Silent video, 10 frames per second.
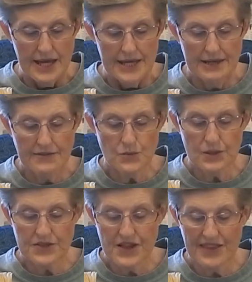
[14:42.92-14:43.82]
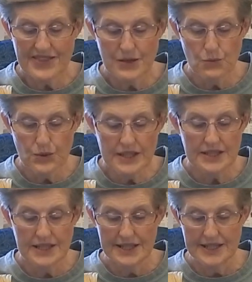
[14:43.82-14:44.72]
Even with nothing
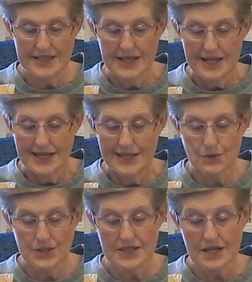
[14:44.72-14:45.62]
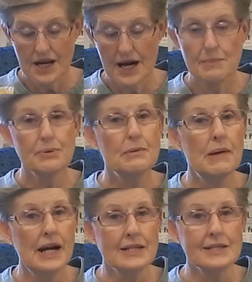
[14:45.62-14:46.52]
written in it, it was a
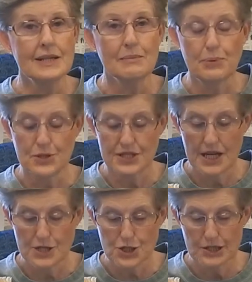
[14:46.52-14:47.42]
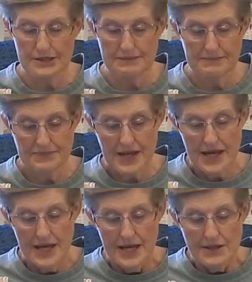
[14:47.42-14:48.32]
compromising possession.
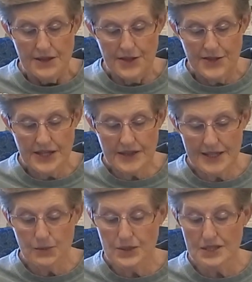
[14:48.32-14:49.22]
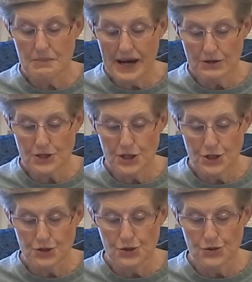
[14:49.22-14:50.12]
The thing that he was about to
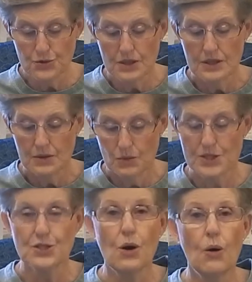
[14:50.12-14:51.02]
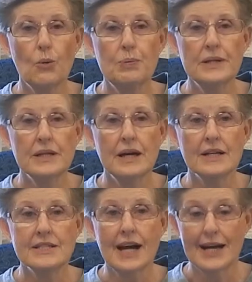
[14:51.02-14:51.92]
do was to open a
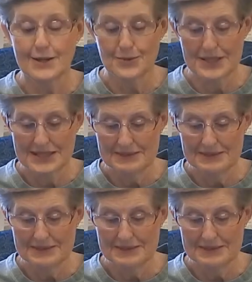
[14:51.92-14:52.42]
diary.